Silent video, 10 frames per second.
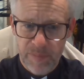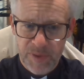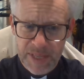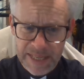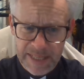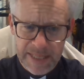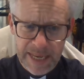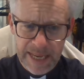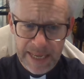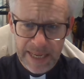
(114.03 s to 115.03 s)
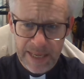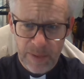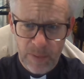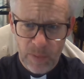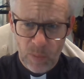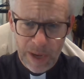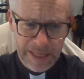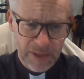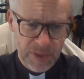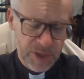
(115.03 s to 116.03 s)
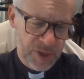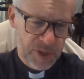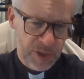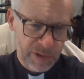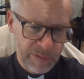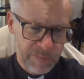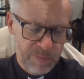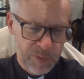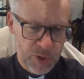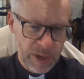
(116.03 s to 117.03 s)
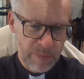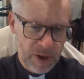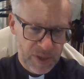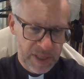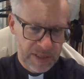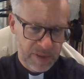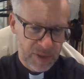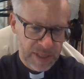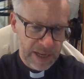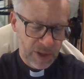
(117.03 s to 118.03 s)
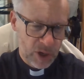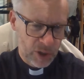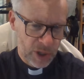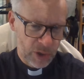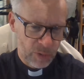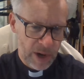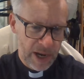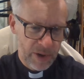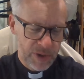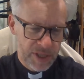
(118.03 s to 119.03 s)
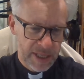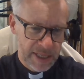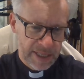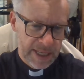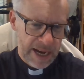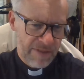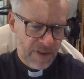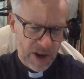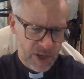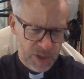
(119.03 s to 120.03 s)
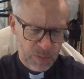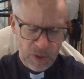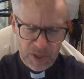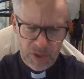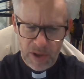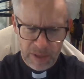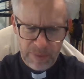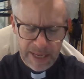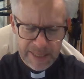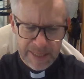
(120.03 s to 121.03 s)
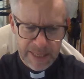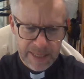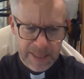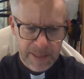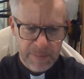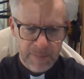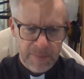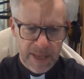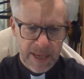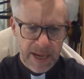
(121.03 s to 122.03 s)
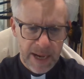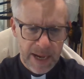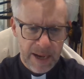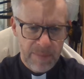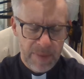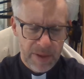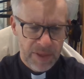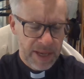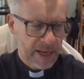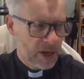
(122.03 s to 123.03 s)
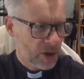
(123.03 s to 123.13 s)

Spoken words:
Saturday in Welland there's a sort of street party down the Connecticut Road, and various one or two other places. I think